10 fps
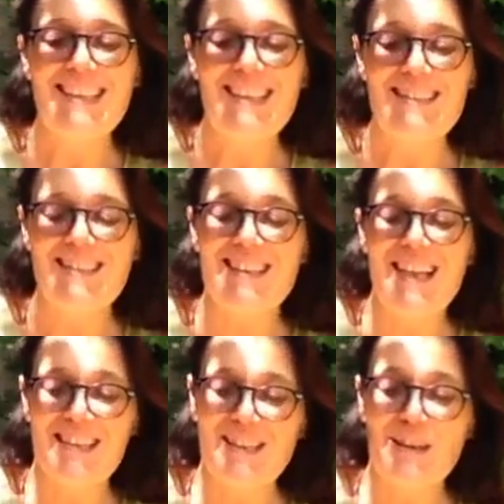
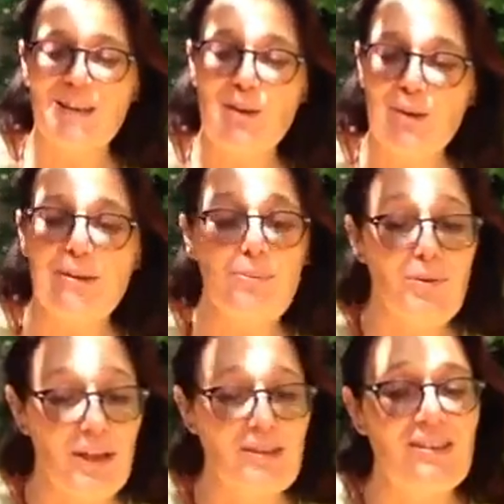Instead, enjoy the
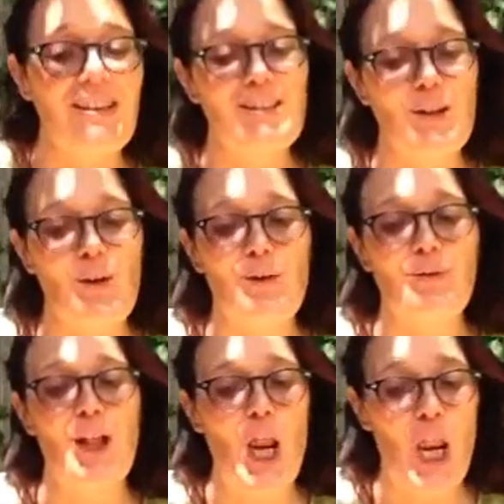process of
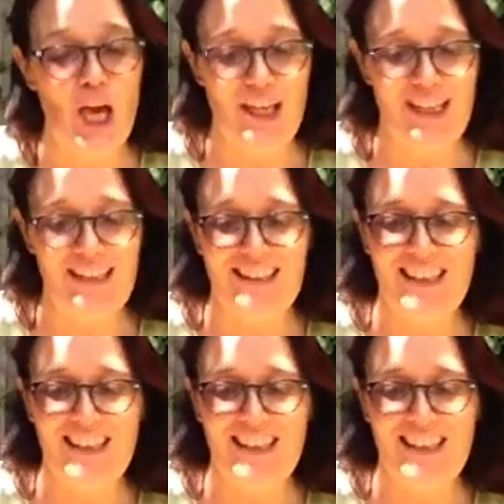learning,